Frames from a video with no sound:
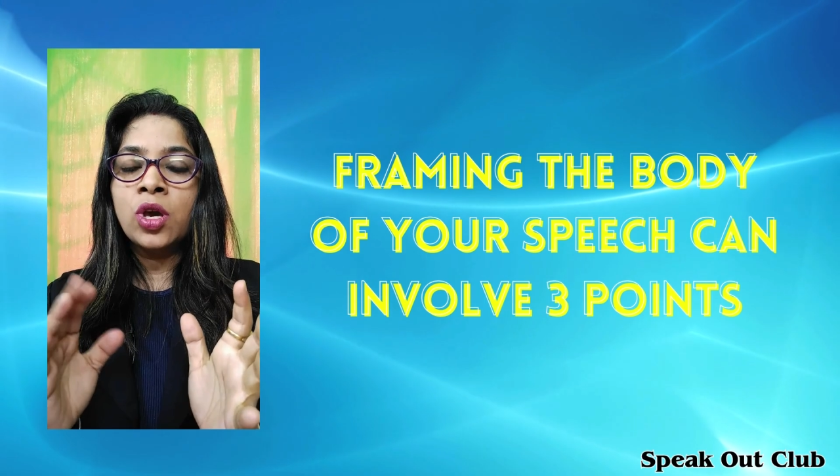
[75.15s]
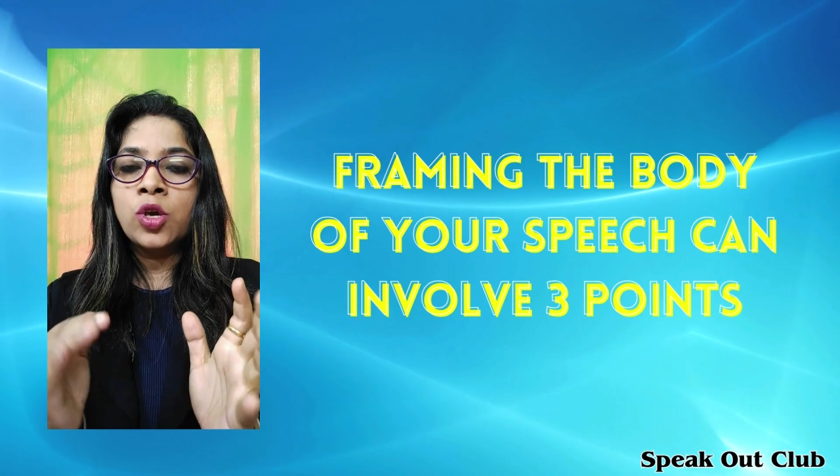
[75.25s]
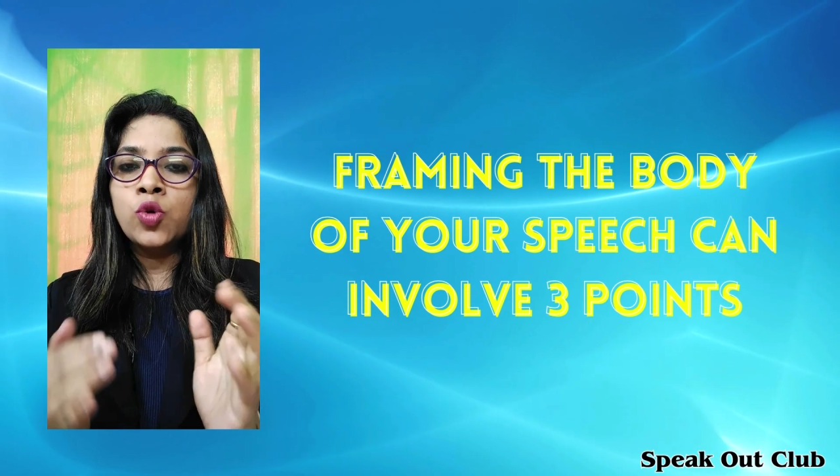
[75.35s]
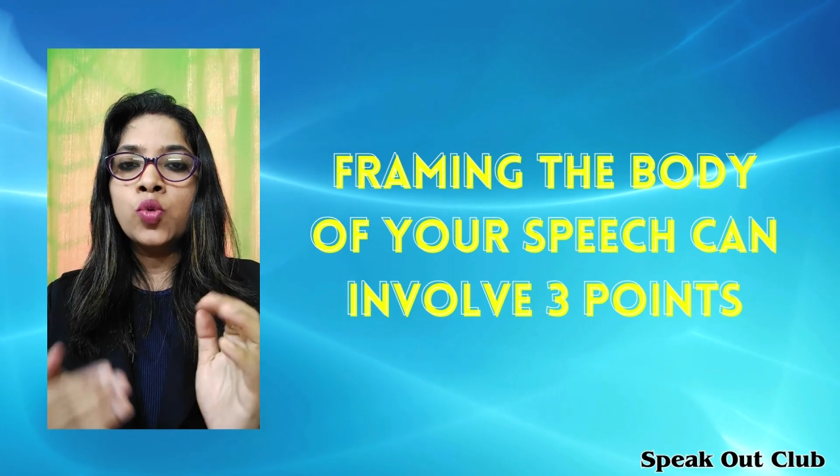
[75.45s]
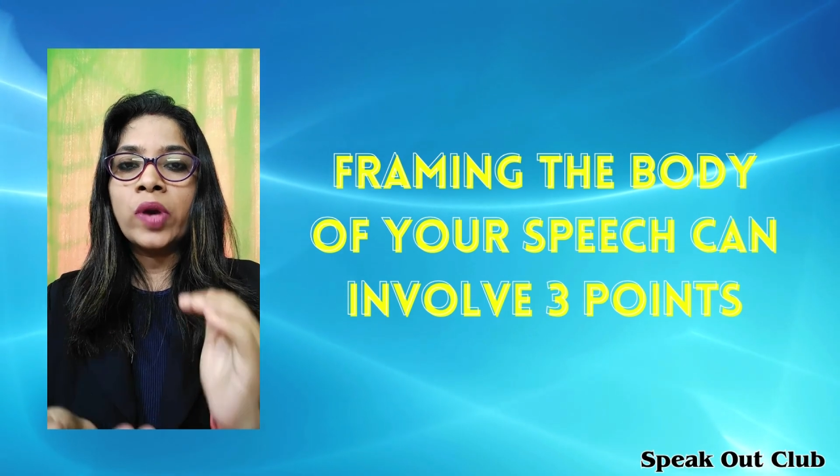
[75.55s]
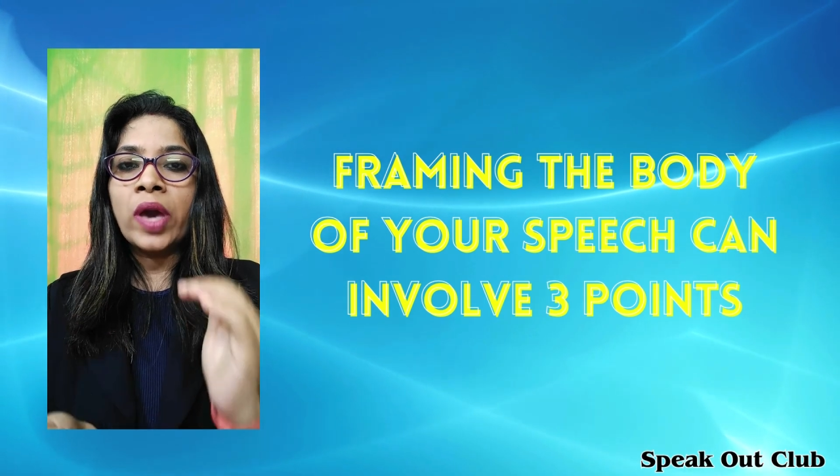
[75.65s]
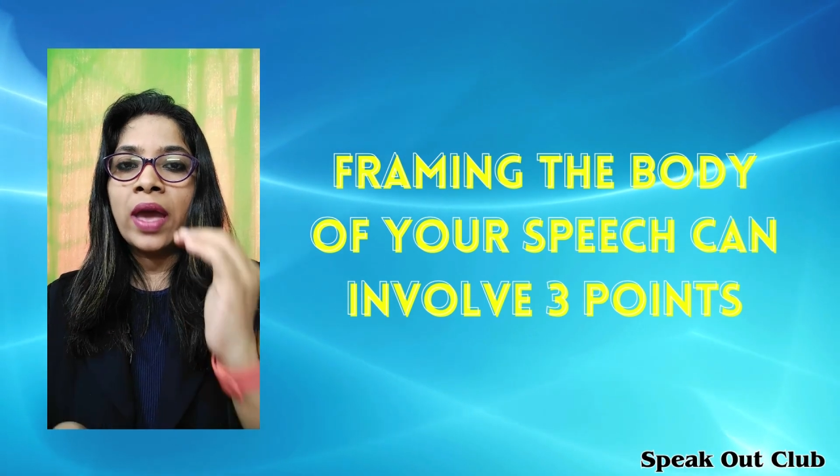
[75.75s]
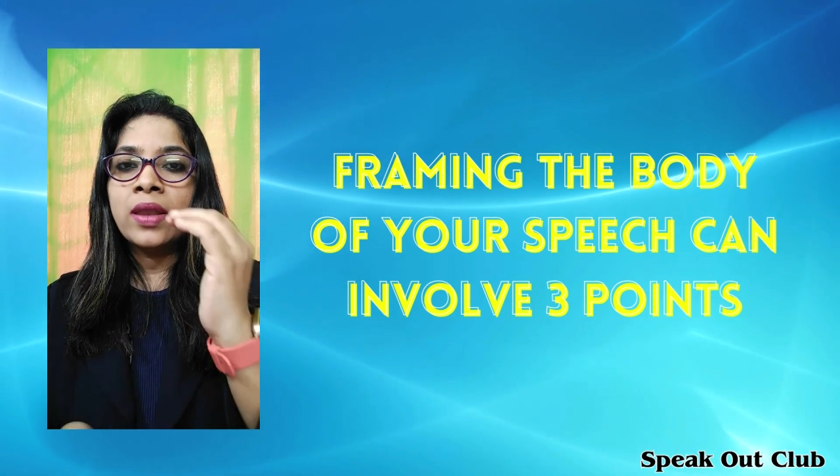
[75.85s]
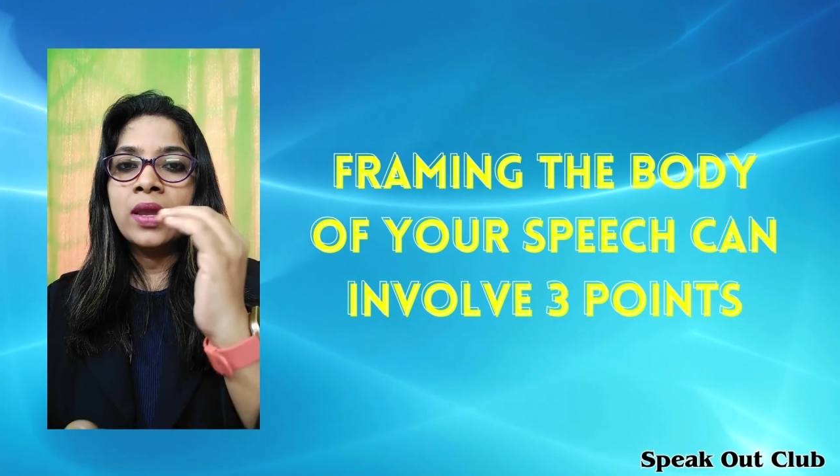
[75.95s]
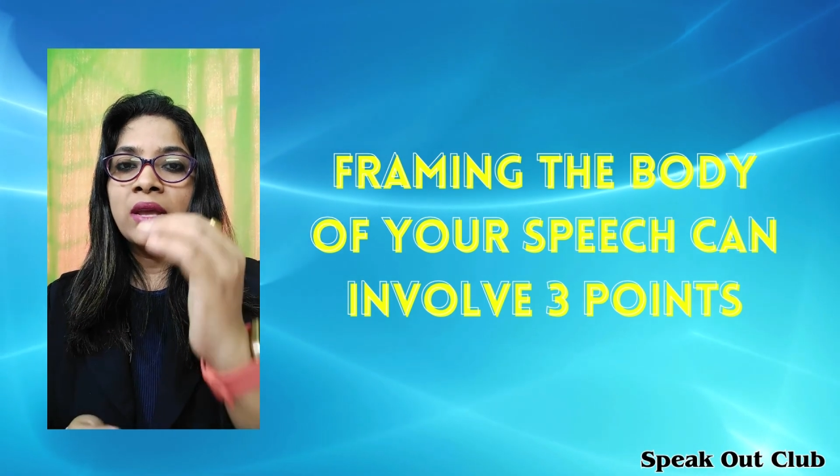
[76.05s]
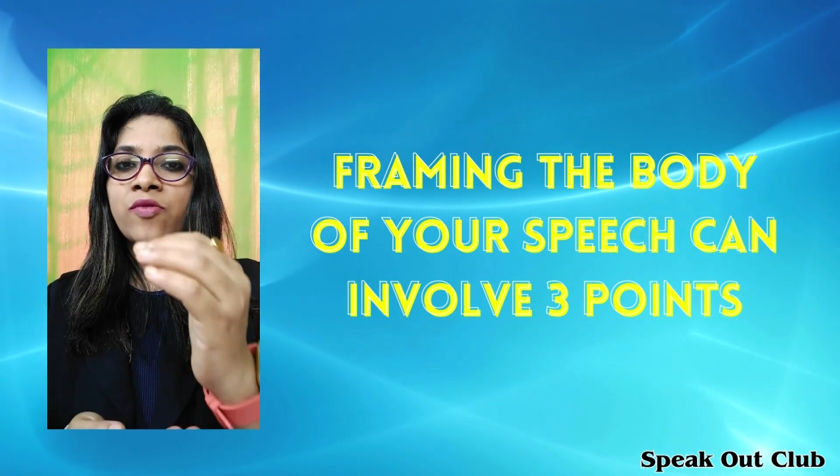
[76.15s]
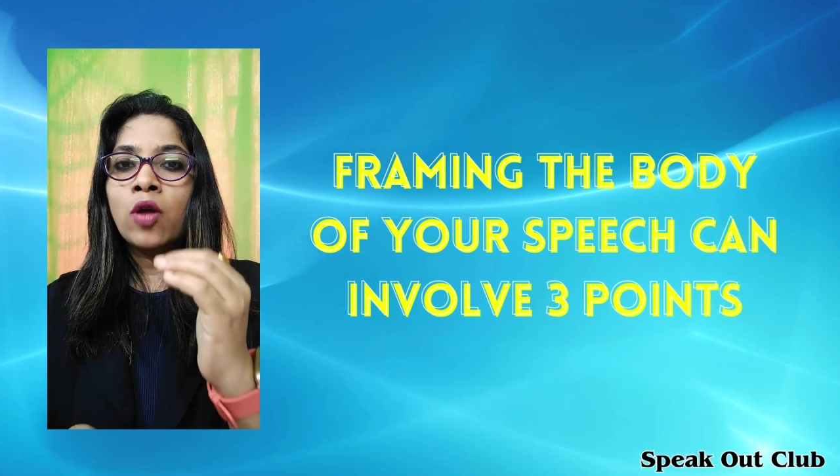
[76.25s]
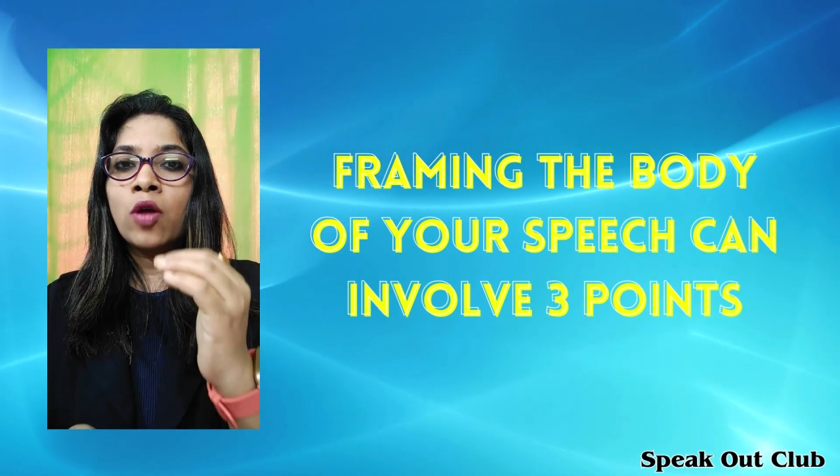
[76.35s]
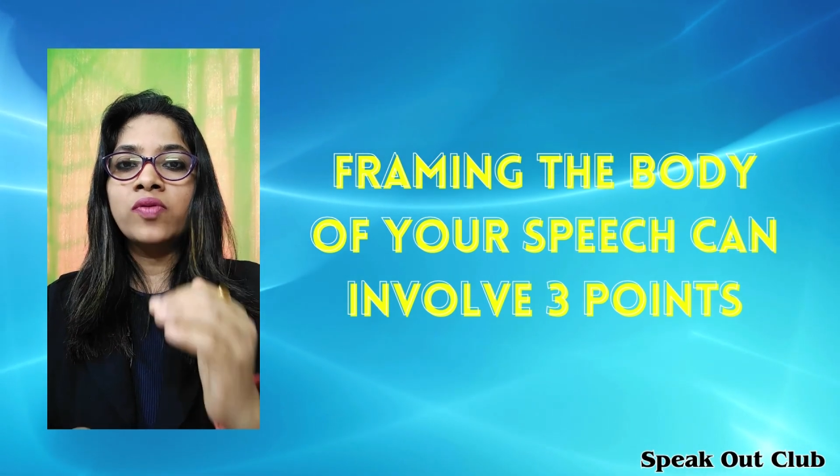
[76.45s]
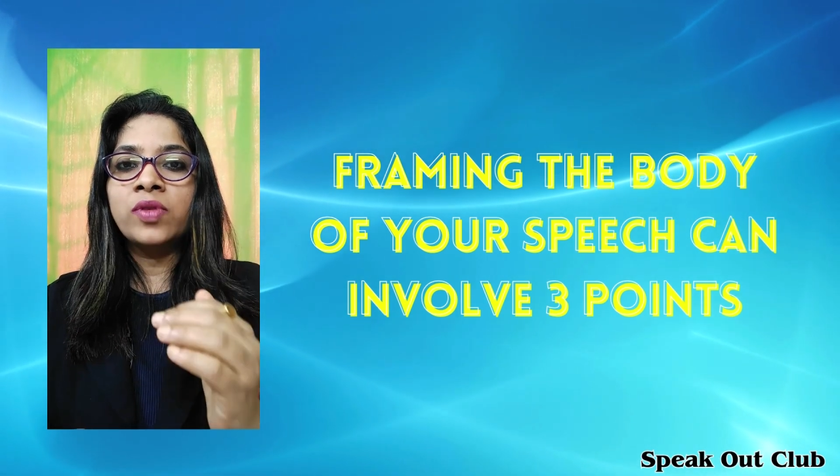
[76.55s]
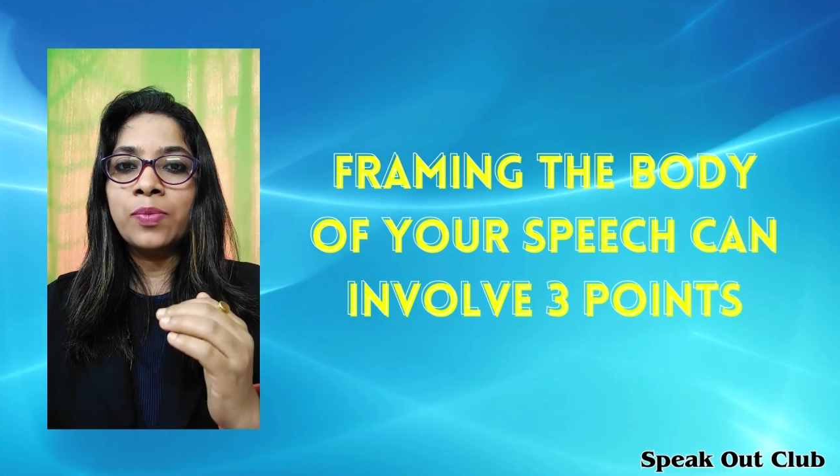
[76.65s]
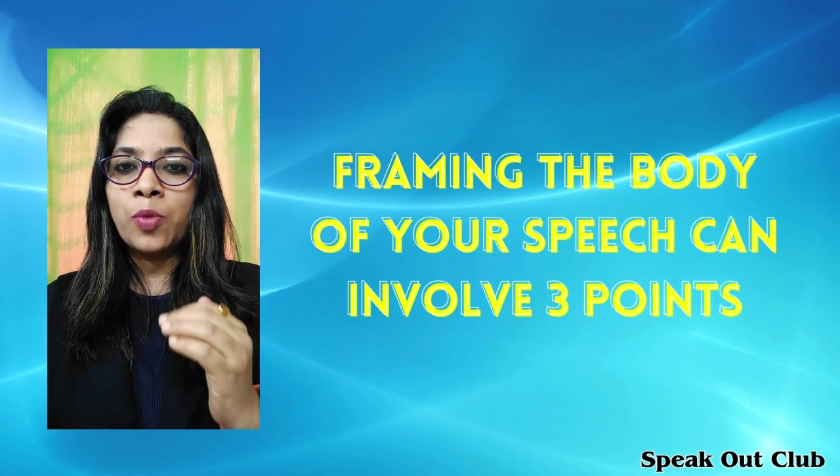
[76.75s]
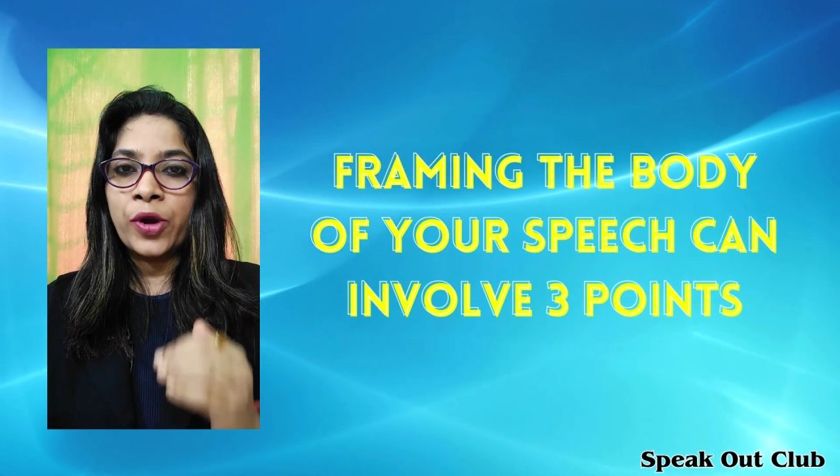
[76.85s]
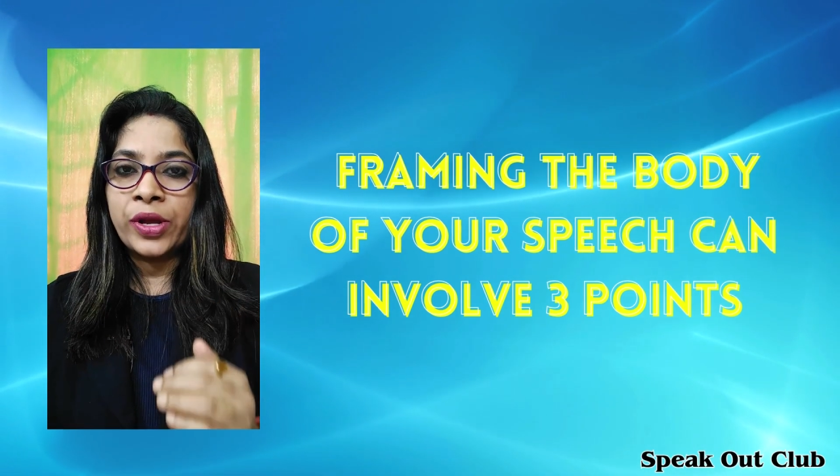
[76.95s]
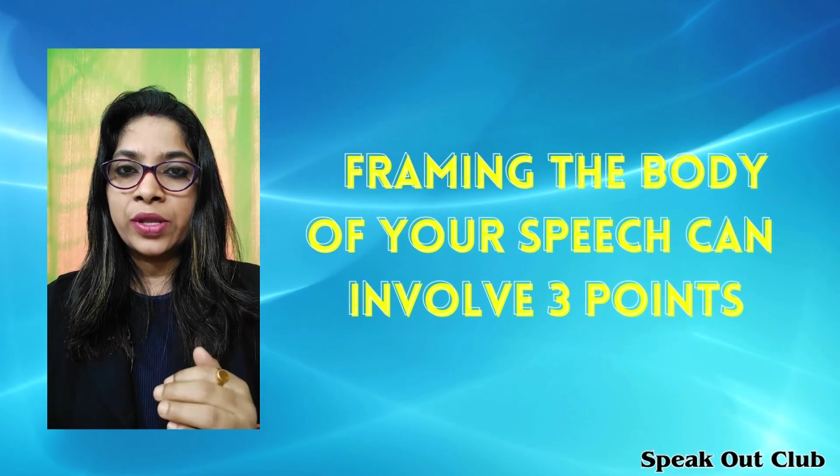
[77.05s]
you can involve 3
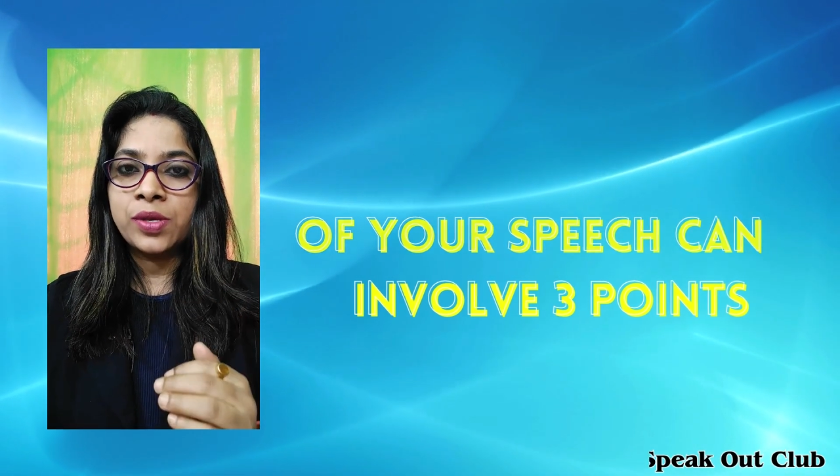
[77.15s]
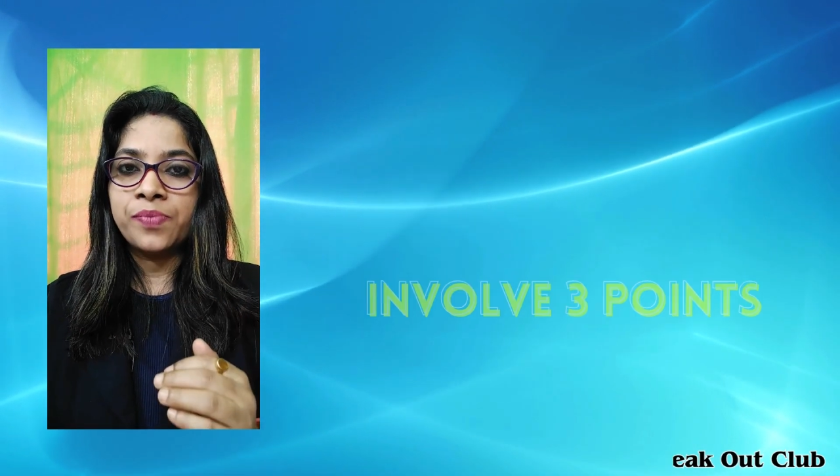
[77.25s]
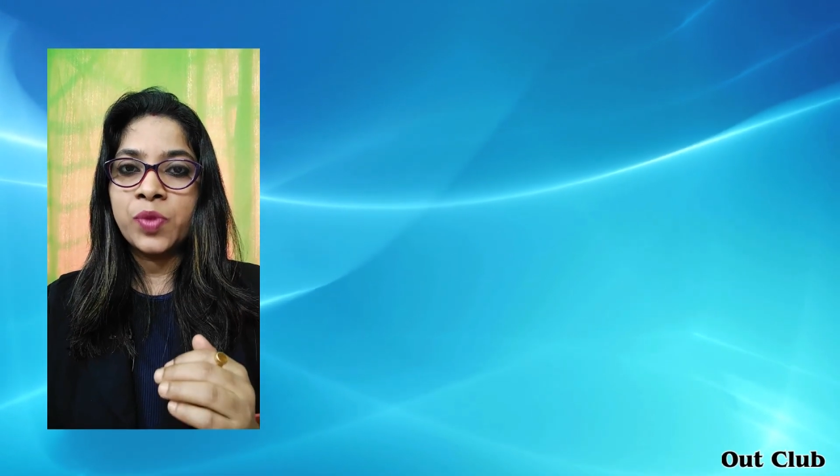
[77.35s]
points.